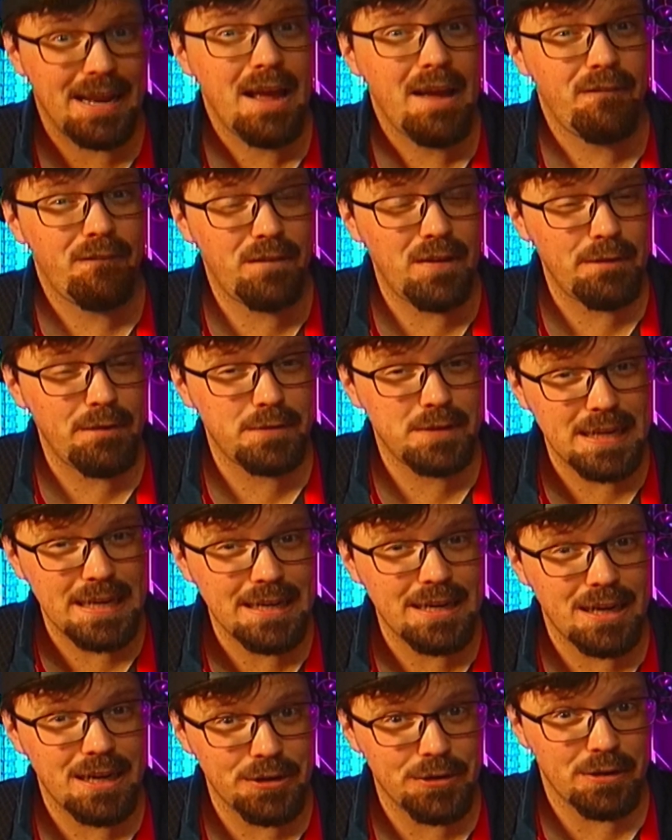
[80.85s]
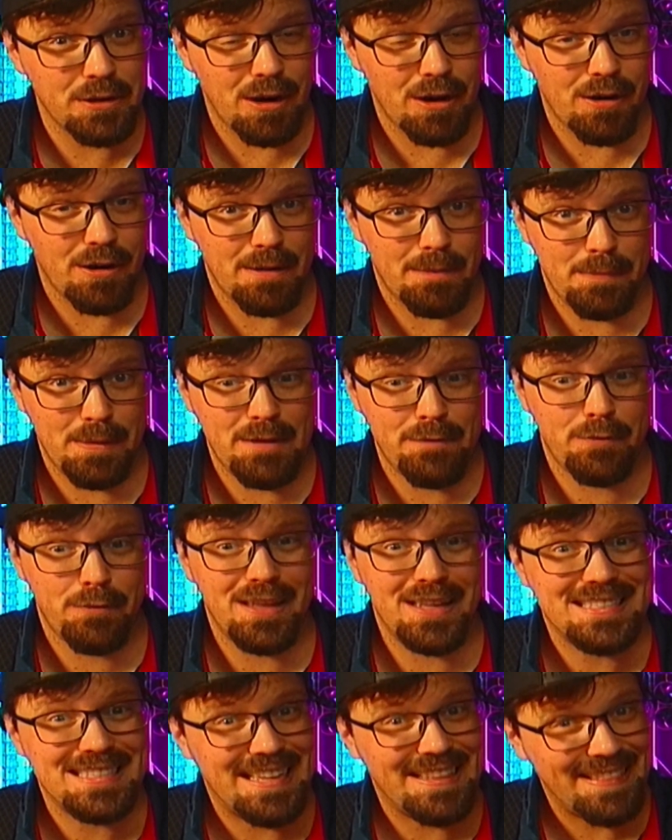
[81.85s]
1500 RMB for
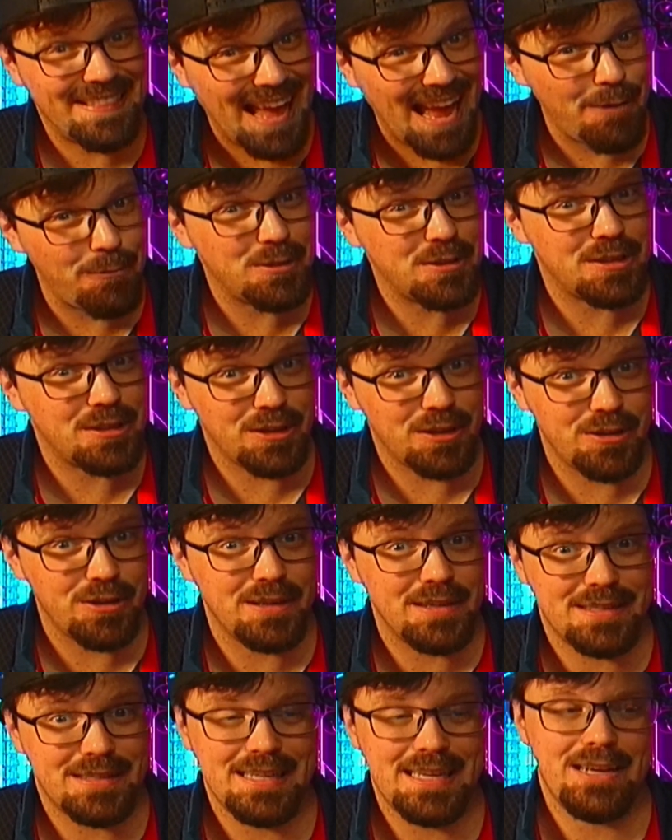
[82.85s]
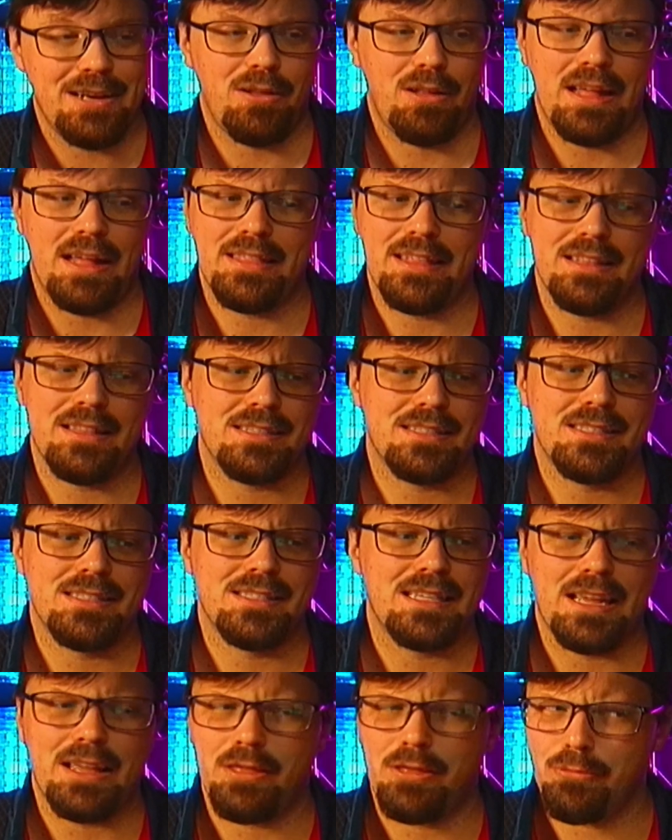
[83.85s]
this, and that was a good deal. I think this is
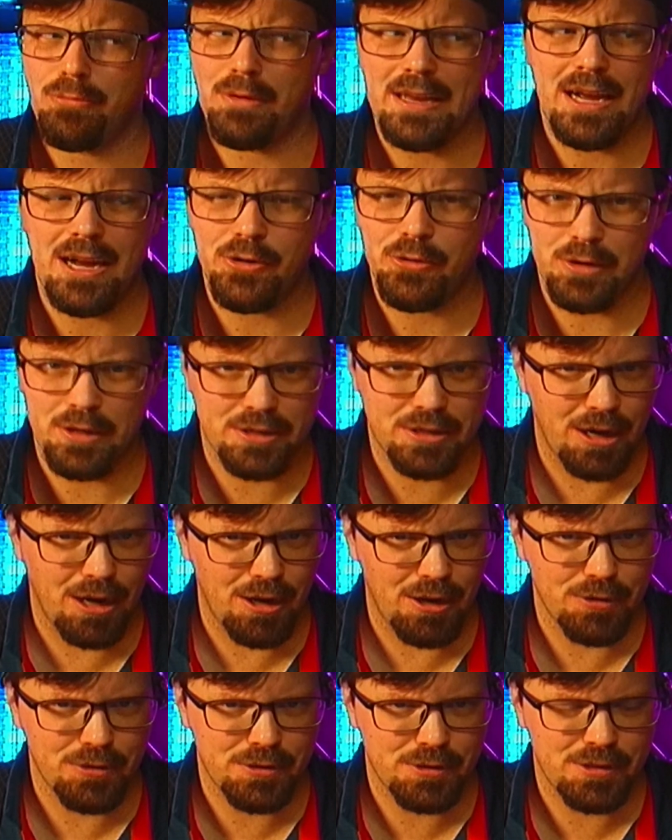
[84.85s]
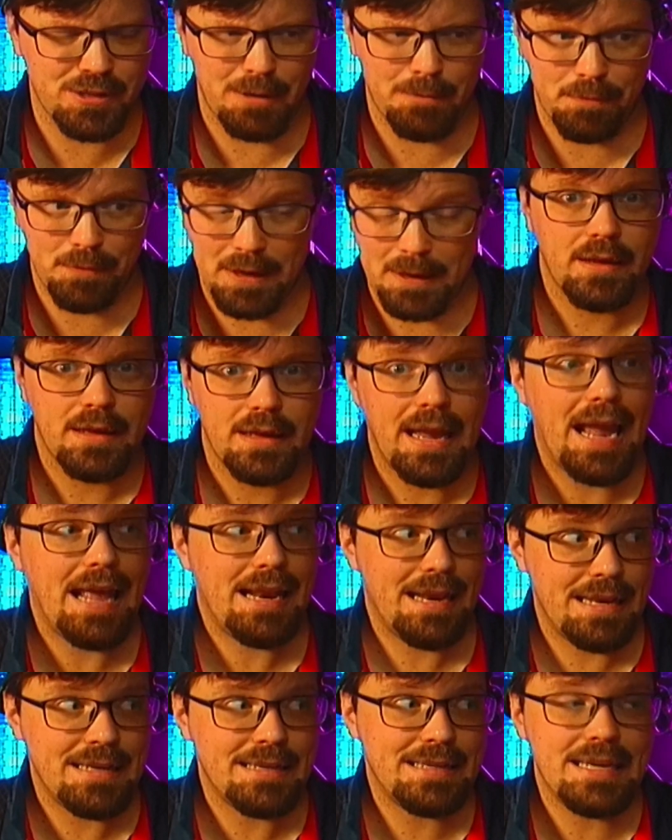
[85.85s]
like $300 or something. And
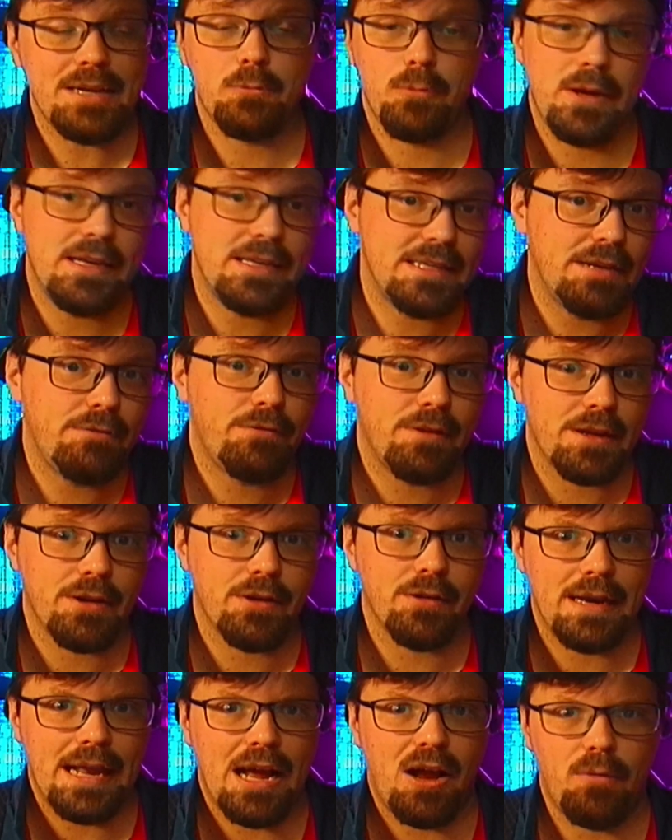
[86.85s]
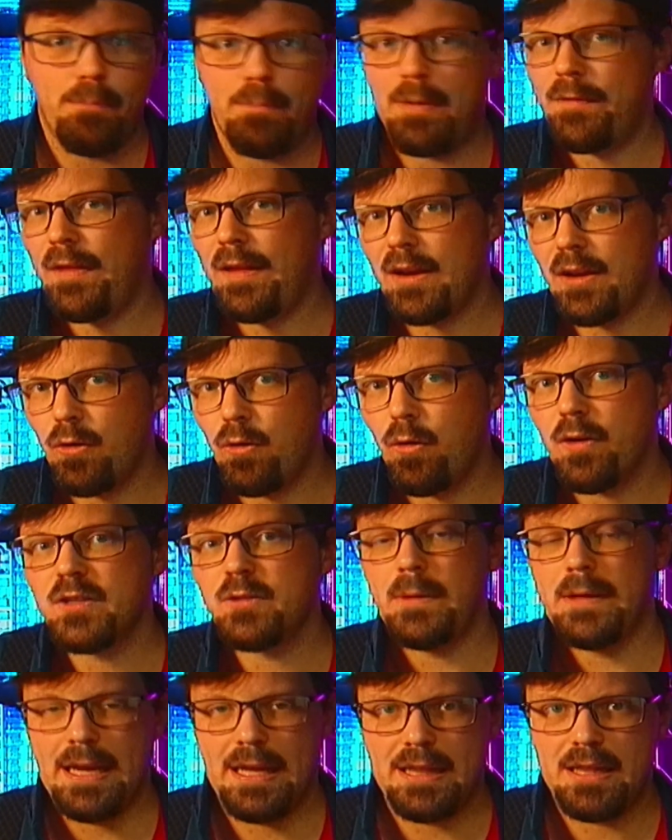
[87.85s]
indeed, we did figure it out. But then, of course,
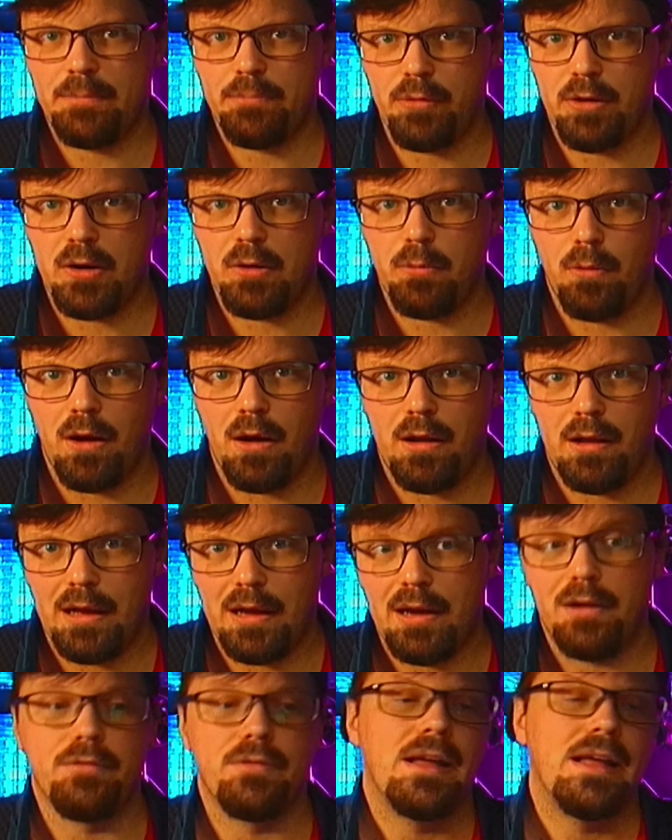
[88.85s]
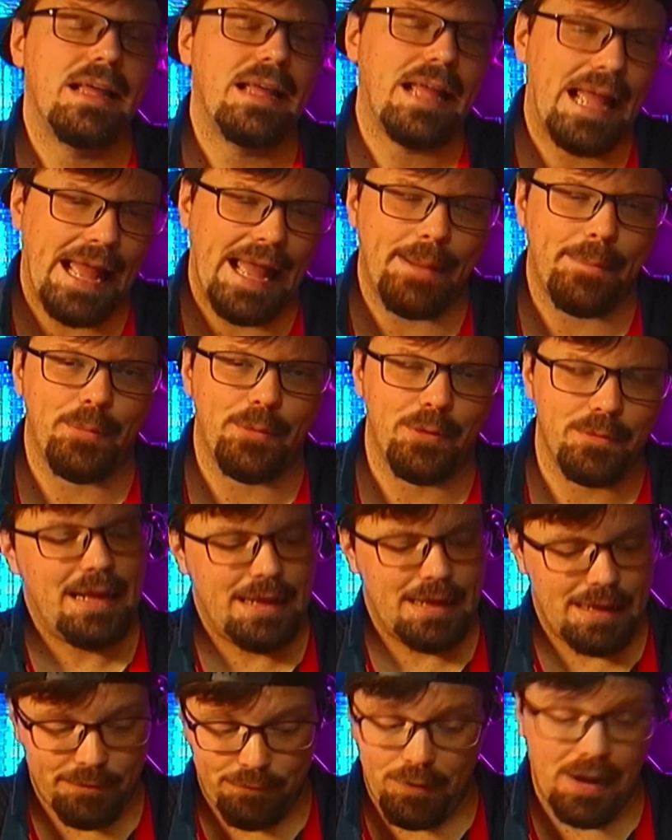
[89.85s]
we hit the brick wall of Apple.
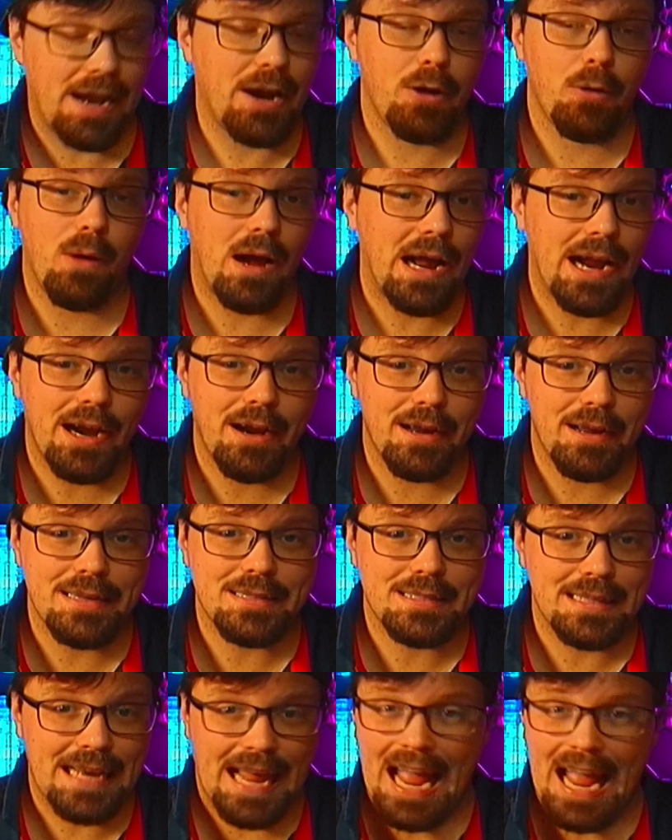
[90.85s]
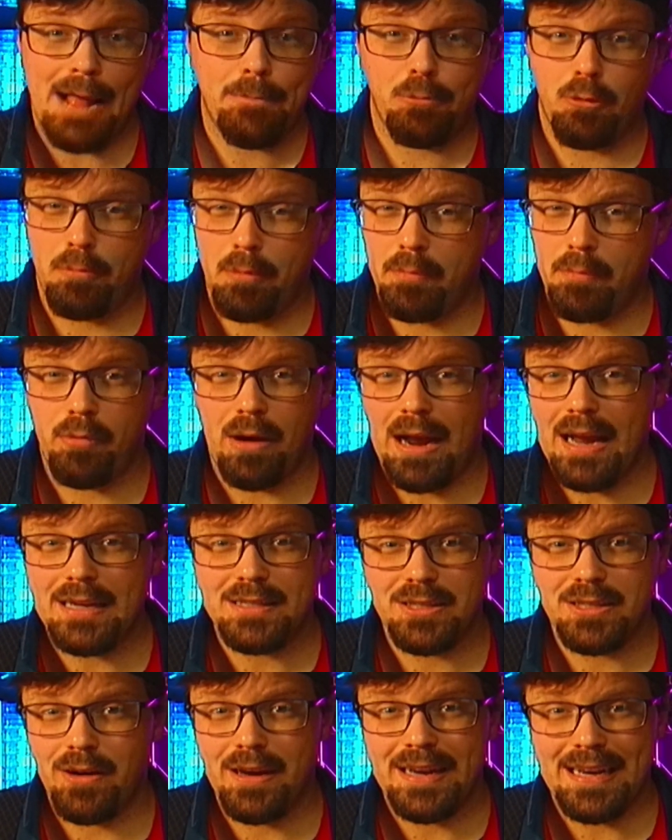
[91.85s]
FireWire is an Apple
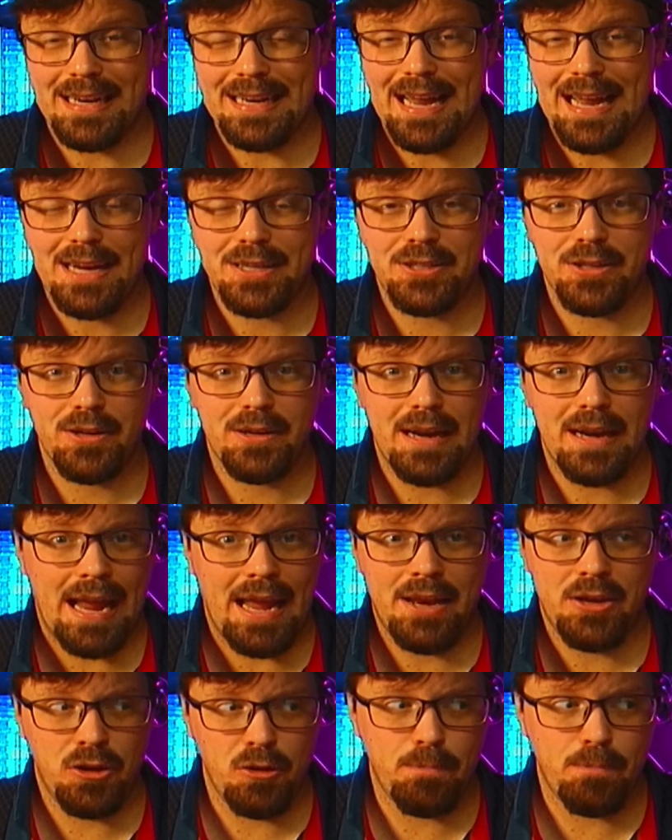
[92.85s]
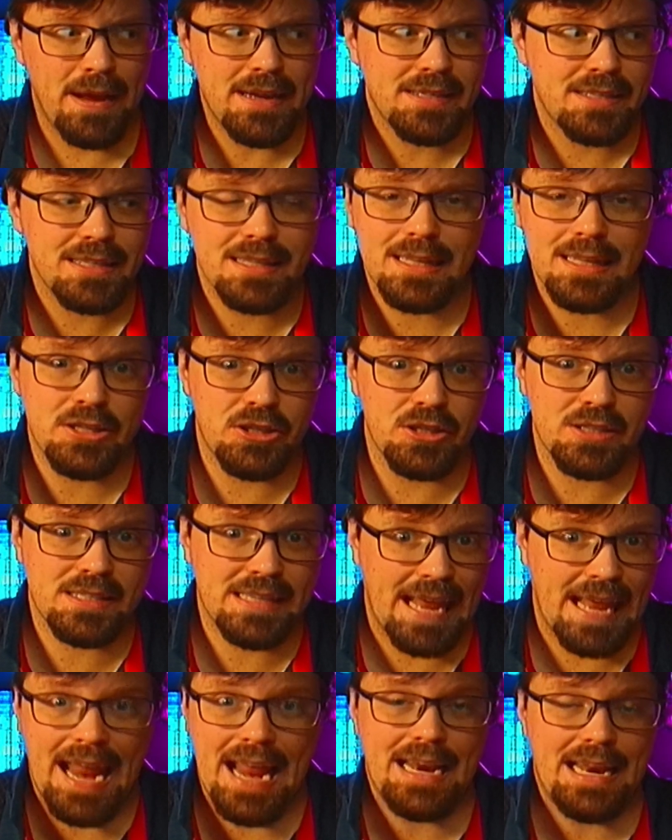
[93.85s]
proprietary connector, and you basically just
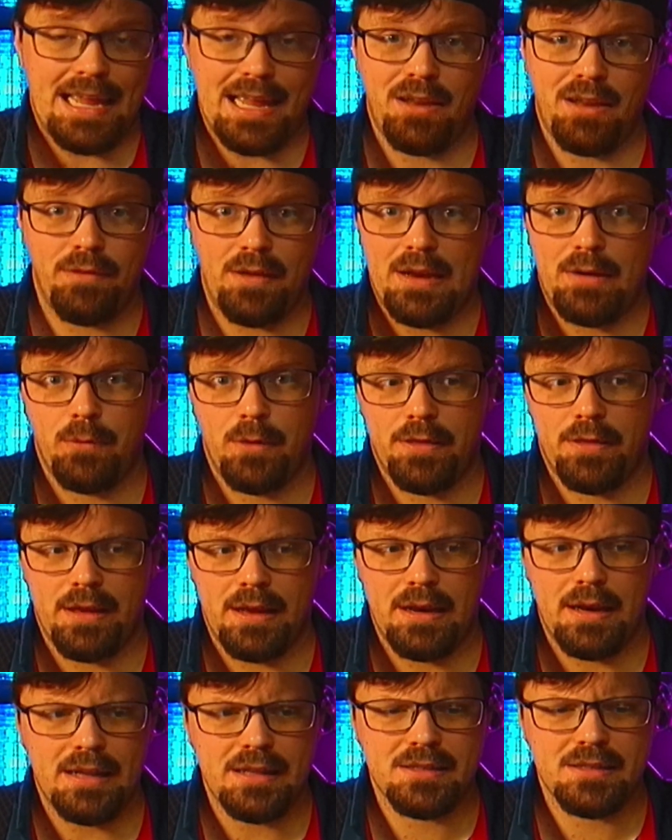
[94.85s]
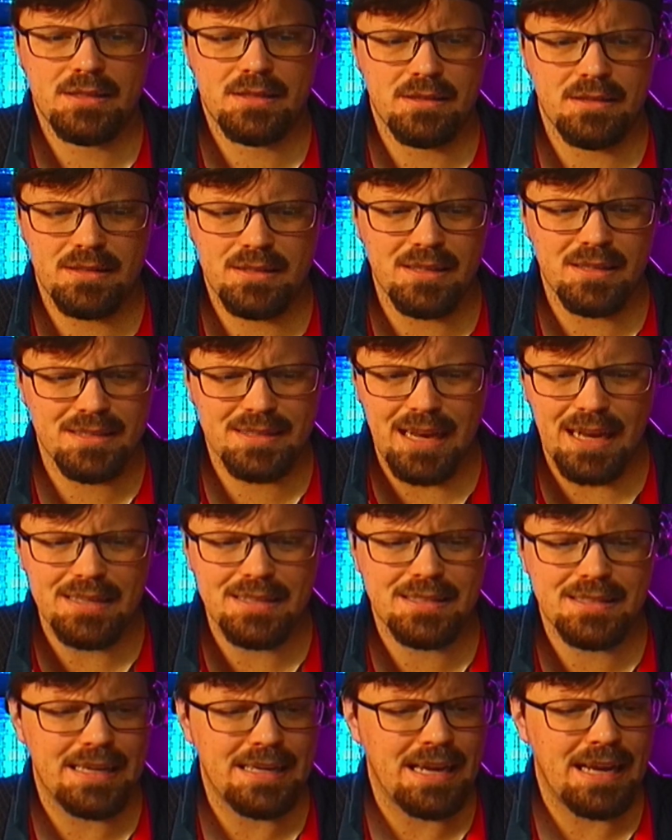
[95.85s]
can't innovate with it. It's
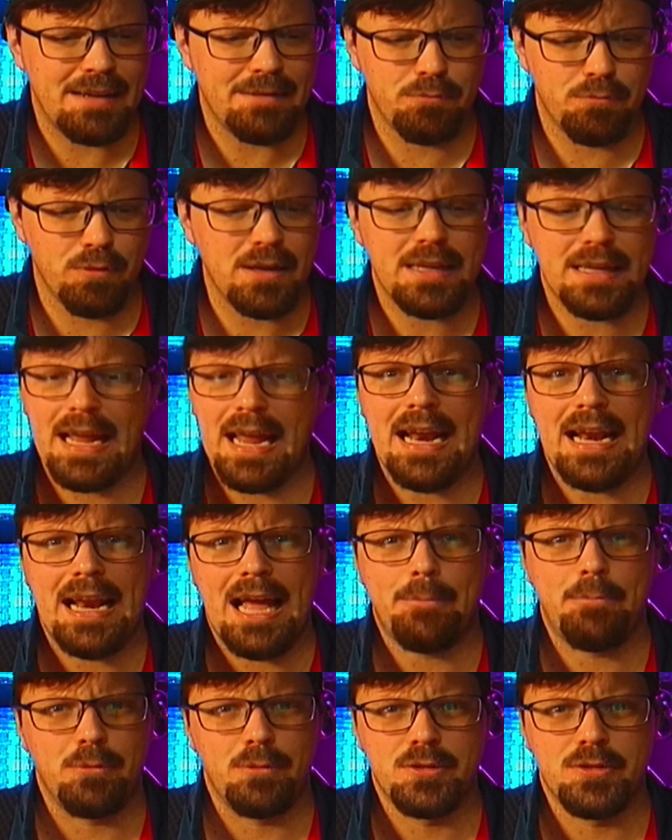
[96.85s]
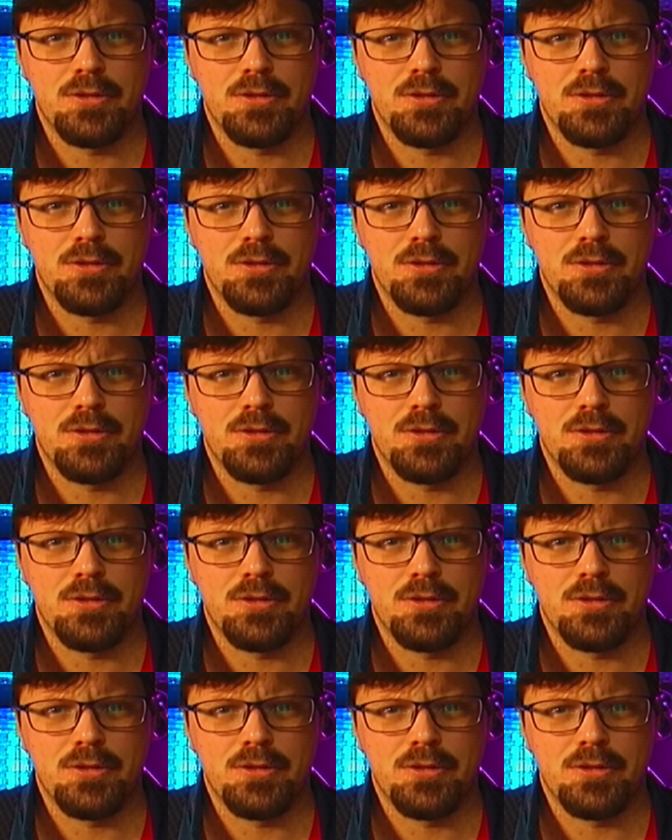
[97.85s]
disgusting. I really hate Apple so